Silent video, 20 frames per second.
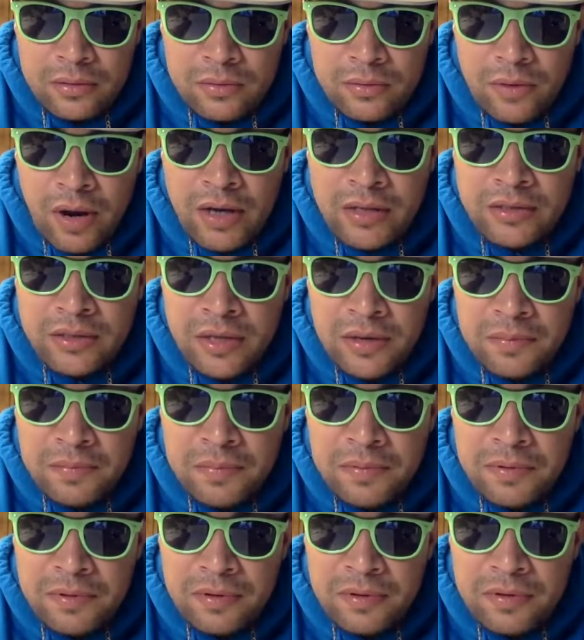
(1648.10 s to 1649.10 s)
Rise
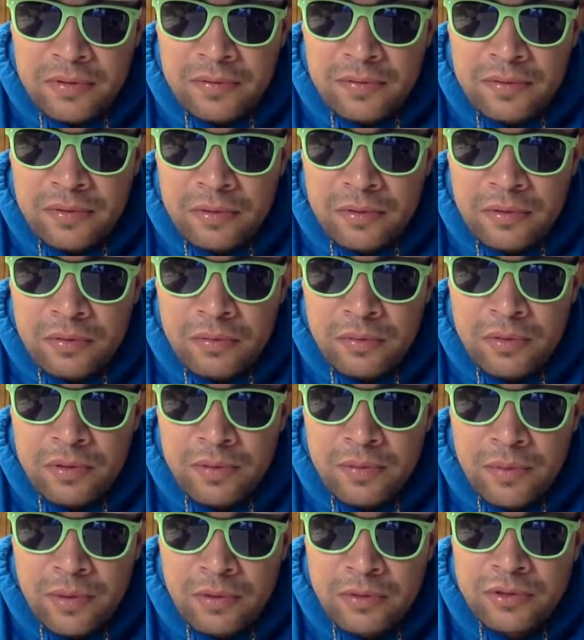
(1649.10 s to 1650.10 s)
up with
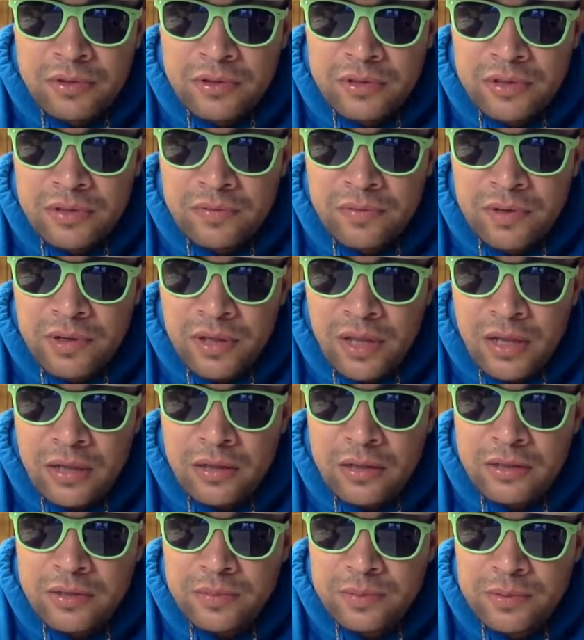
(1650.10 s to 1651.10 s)
emotions of
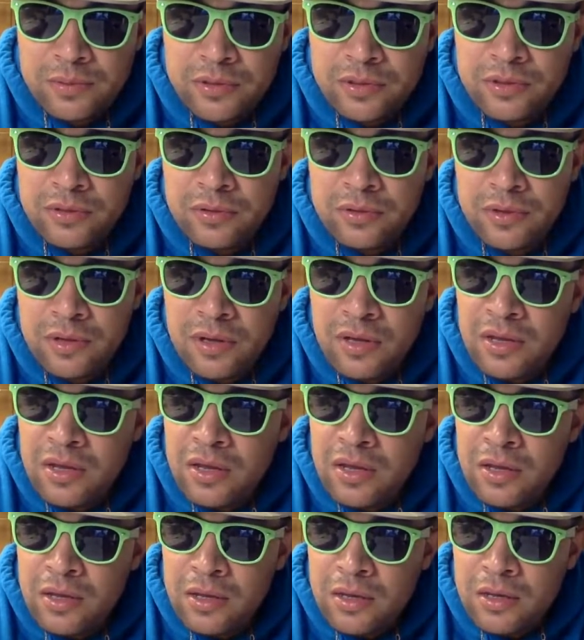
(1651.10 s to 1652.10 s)
relentless pursuit
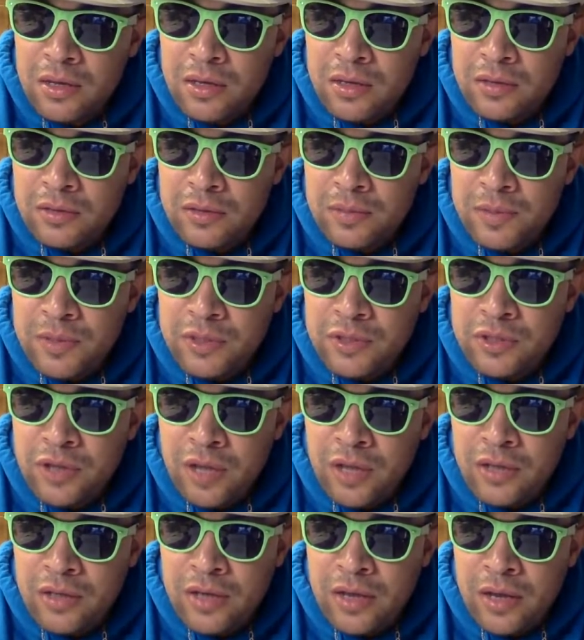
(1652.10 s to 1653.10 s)
to be
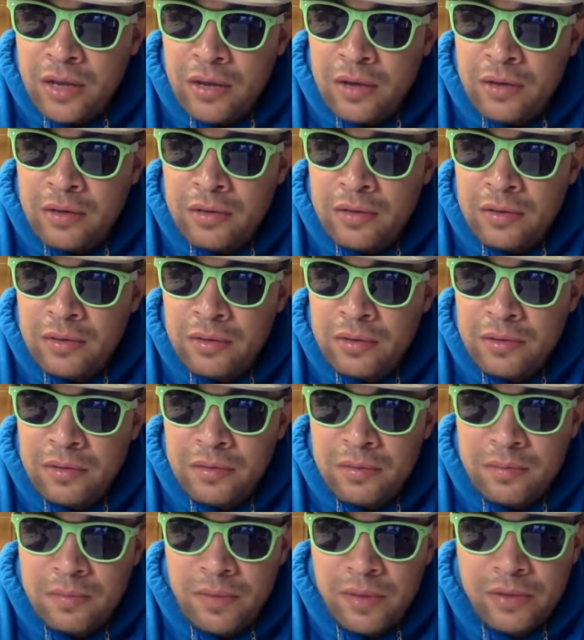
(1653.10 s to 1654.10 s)
shot down
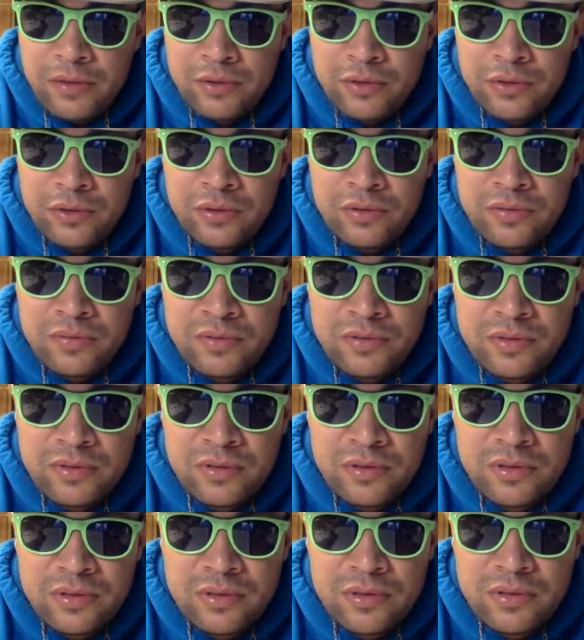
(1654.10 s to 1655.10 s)
by
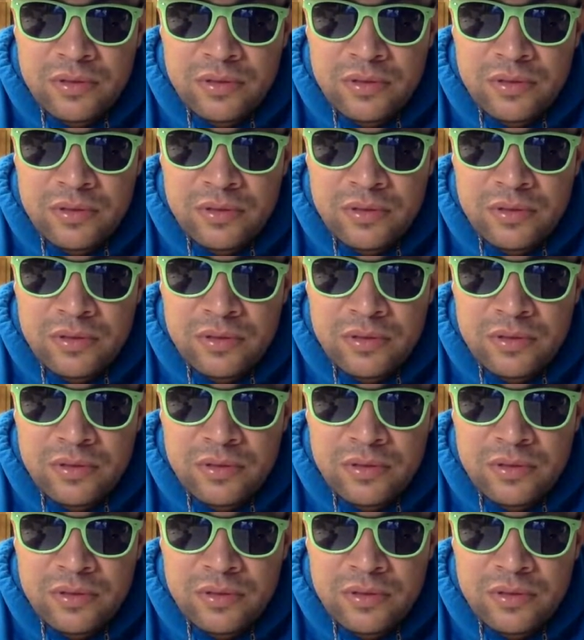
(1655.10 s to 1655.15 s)
truths